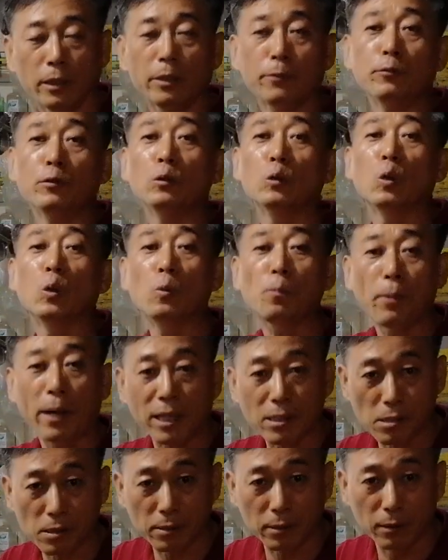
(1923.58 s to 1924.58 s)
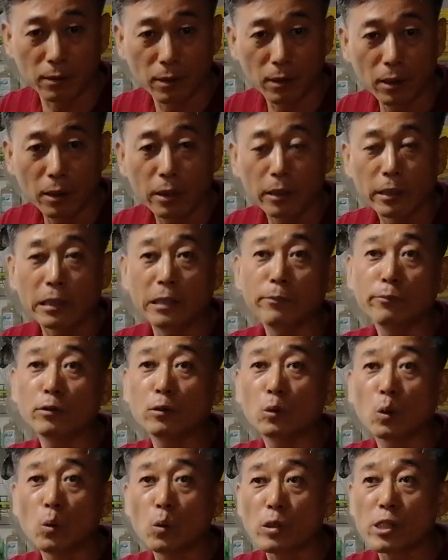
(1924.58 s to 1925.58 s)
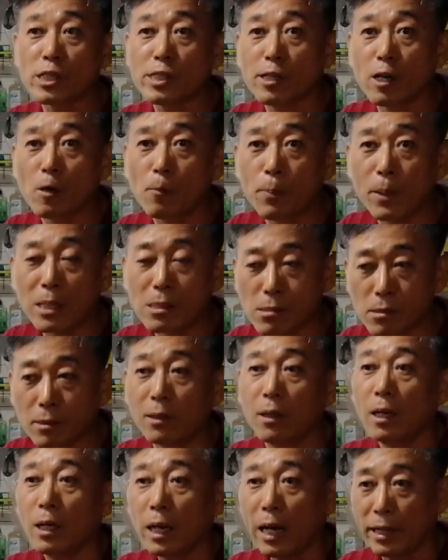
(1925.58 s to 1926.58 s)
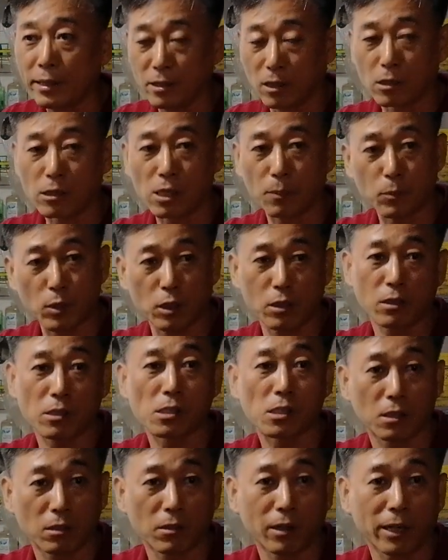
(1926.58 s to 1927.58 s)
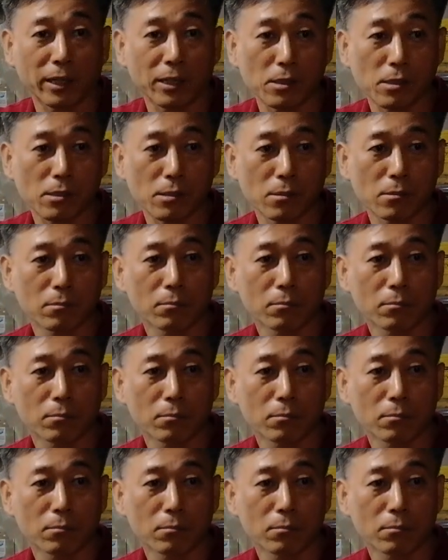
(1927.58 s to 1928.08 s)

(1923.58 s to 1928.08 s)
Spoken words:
Even though pastor, even though senior pastor, I accept Jesus Christ.